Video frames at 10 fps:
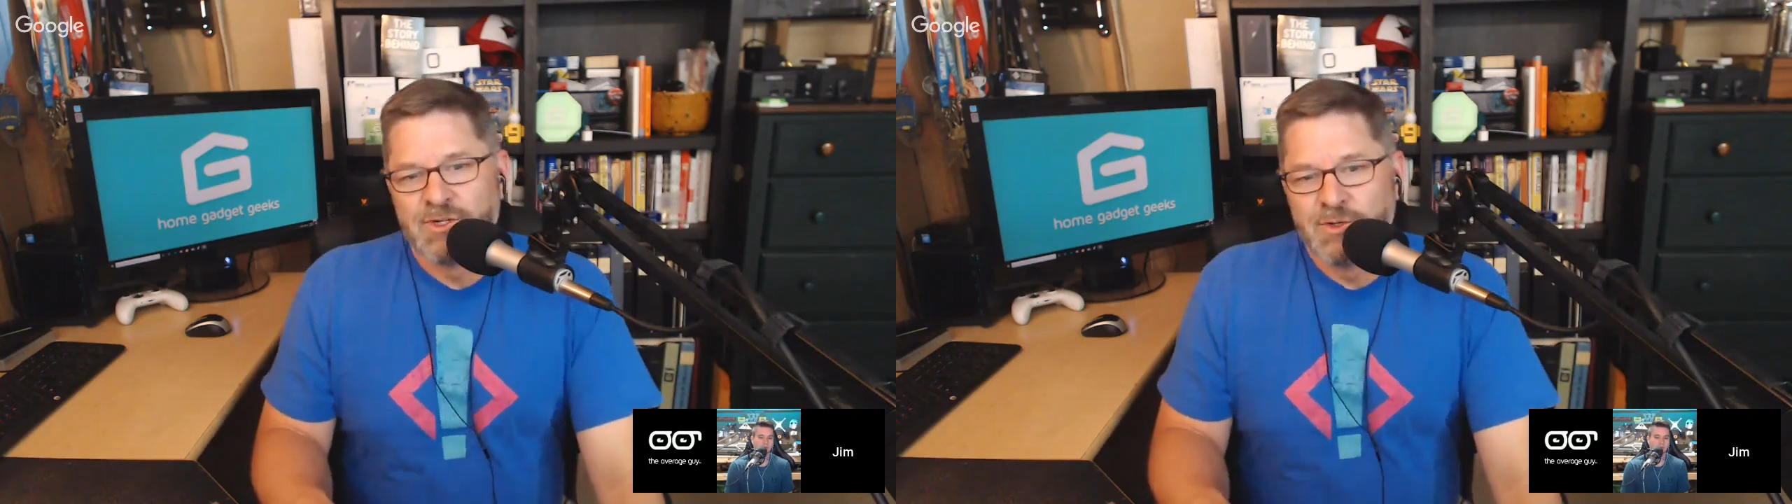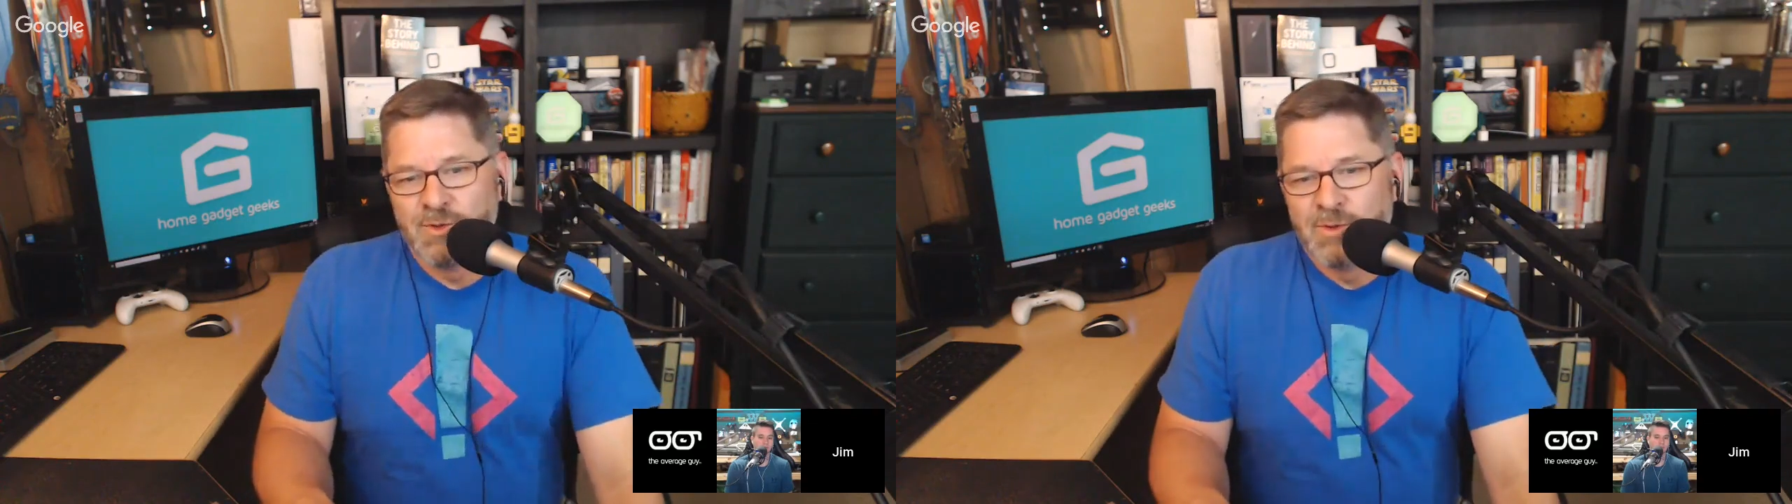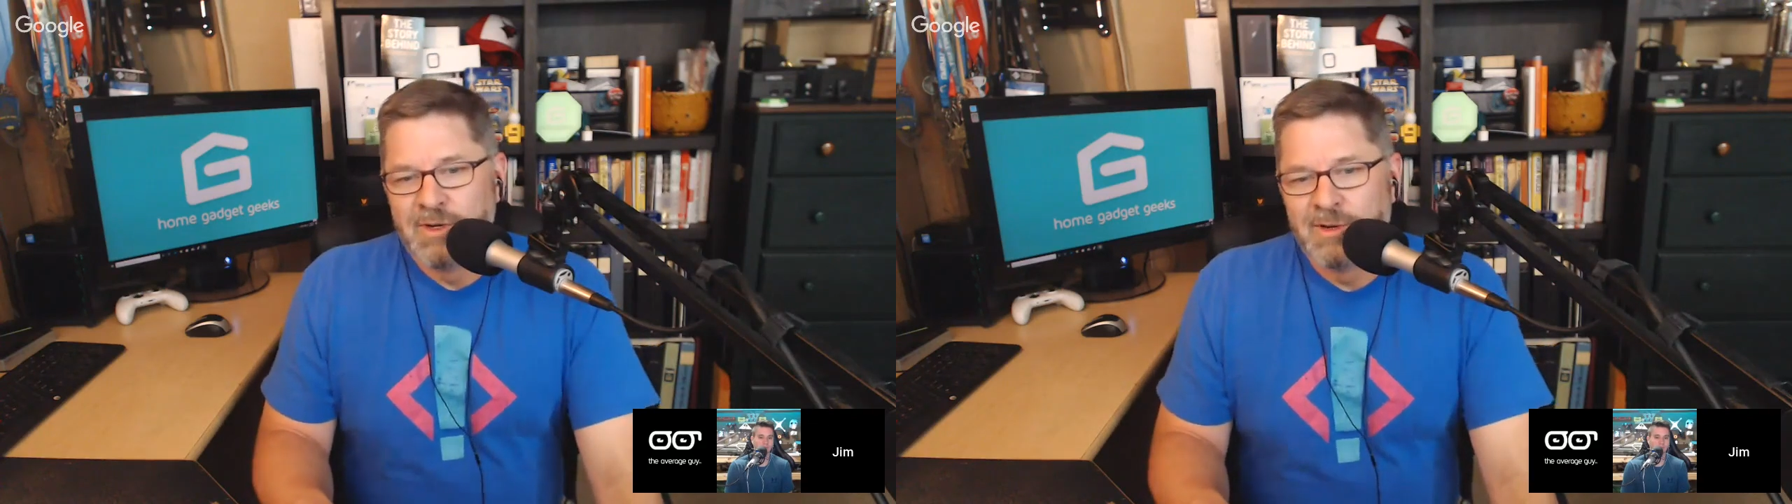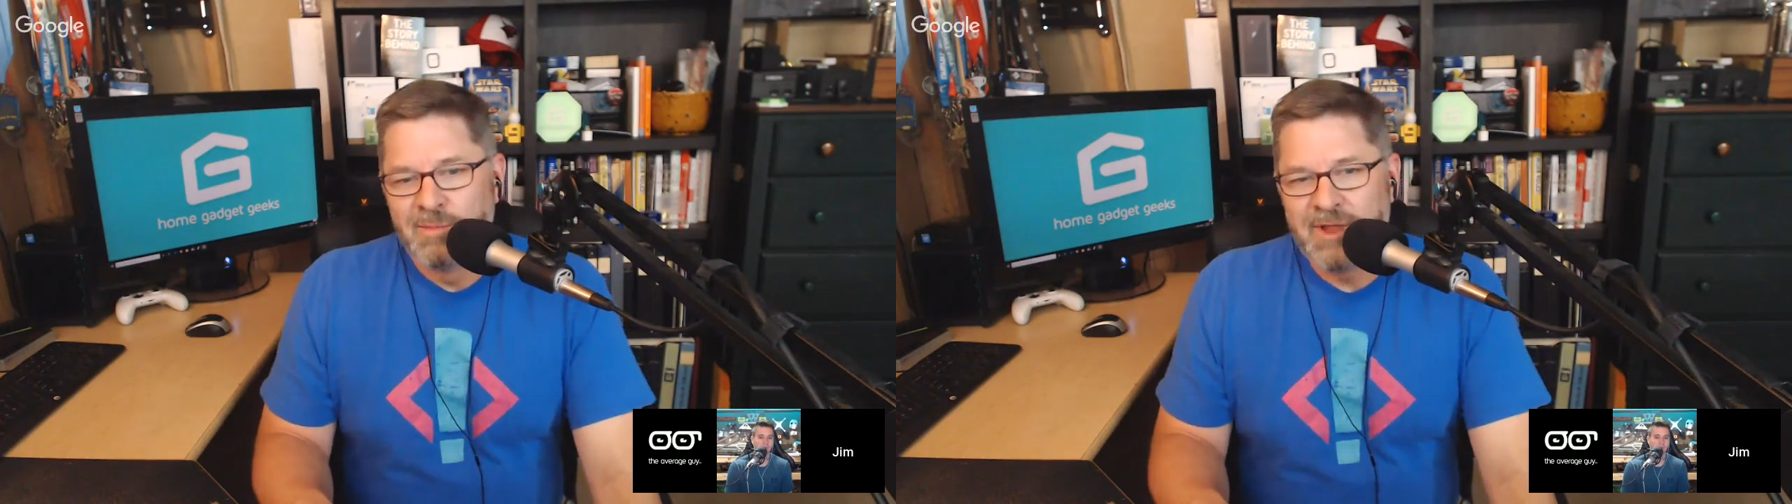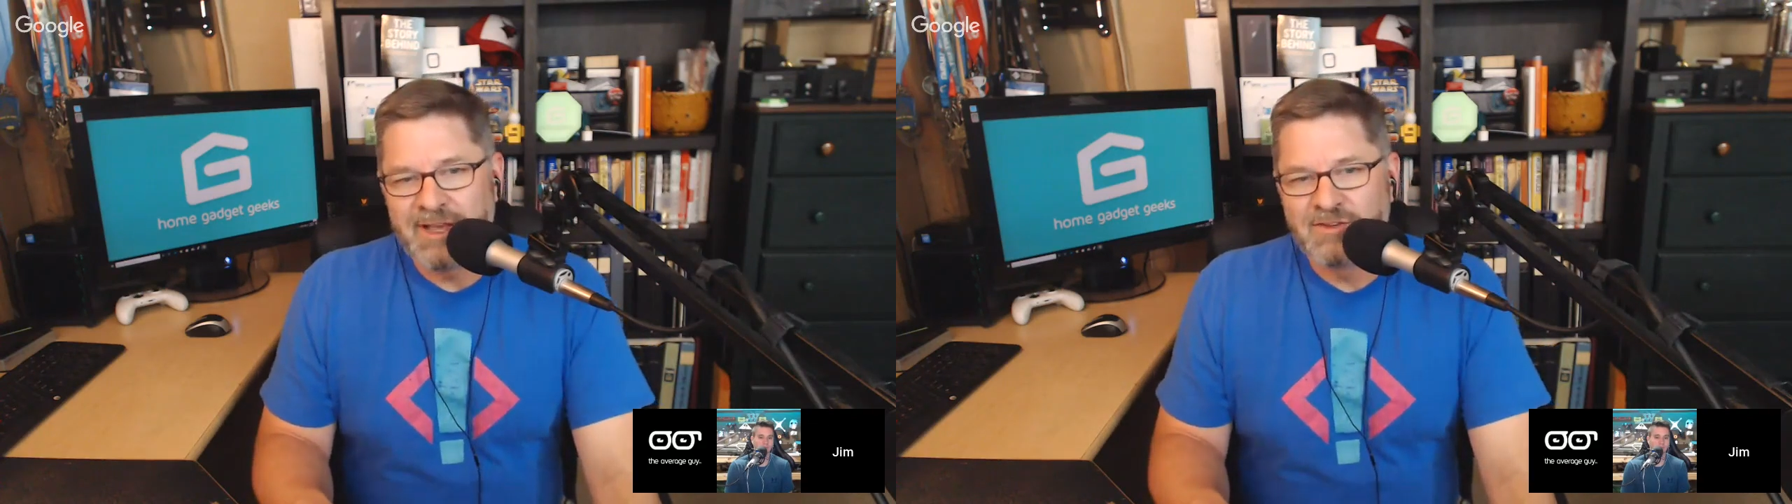to
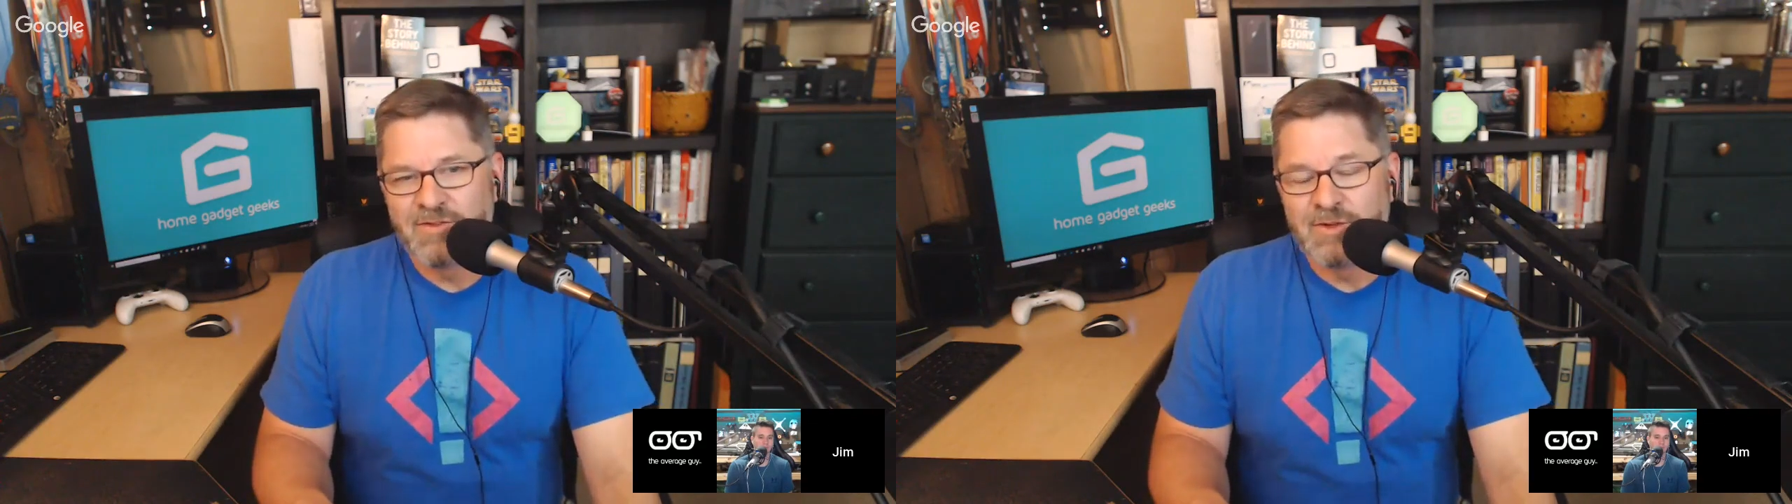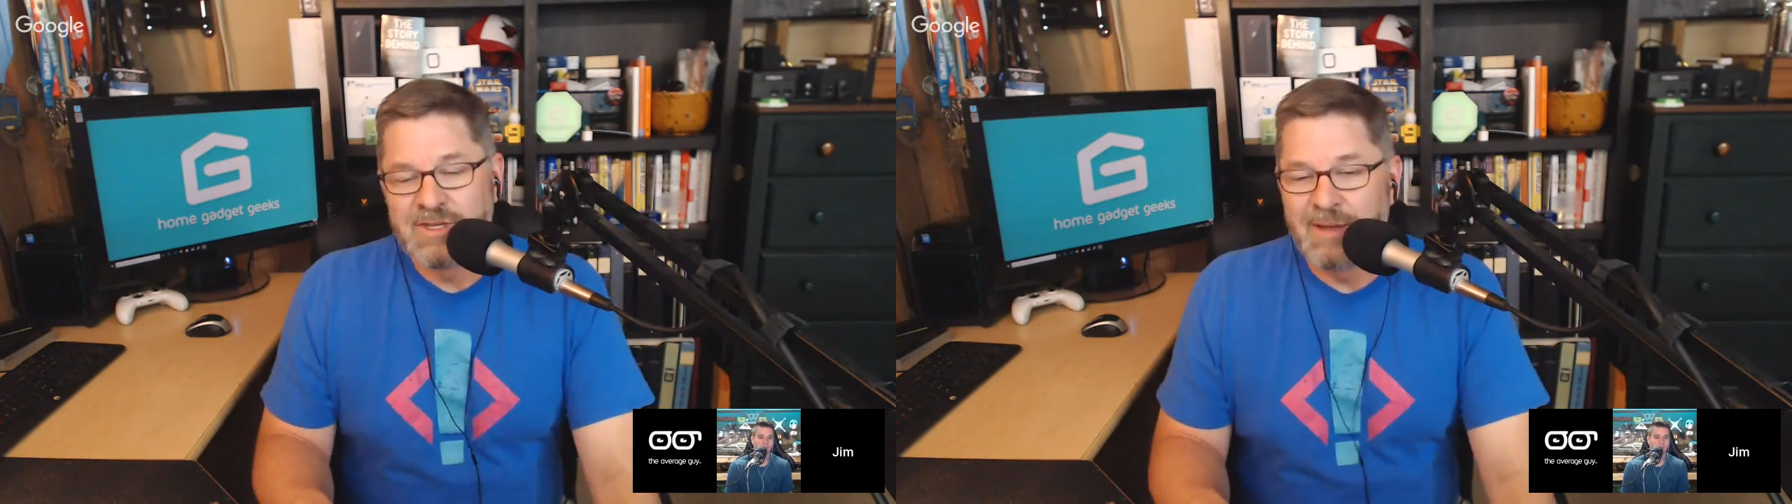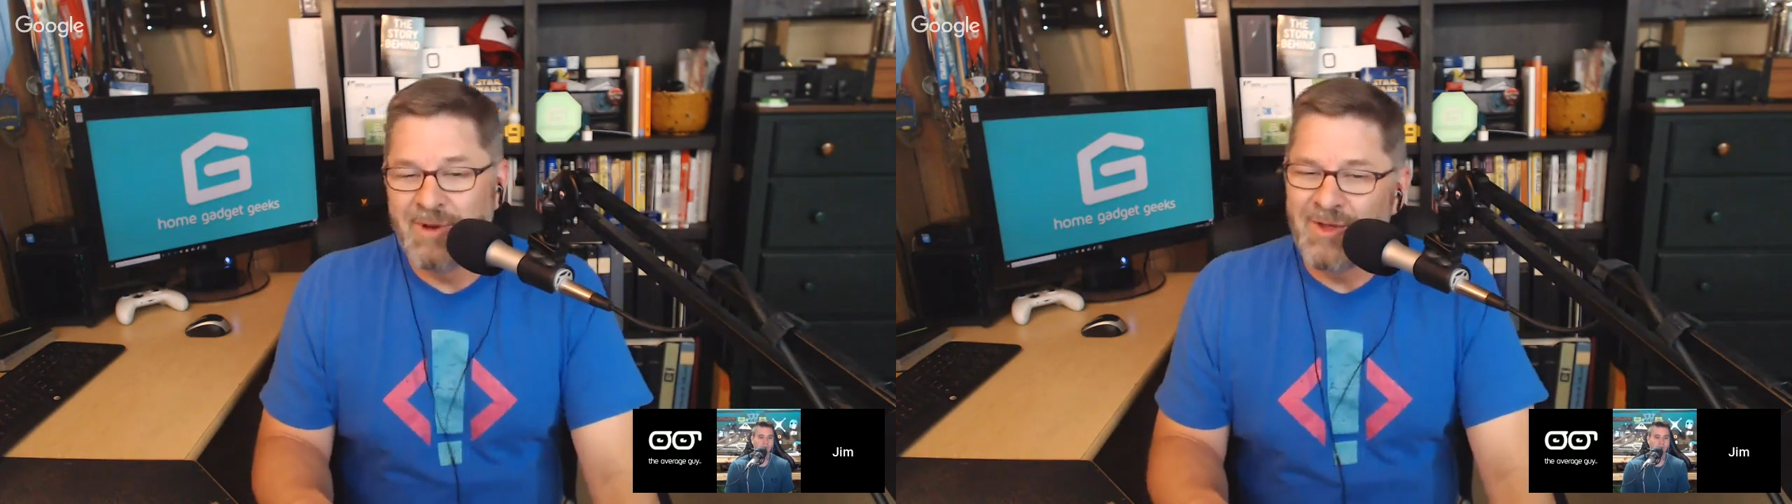Plex full time.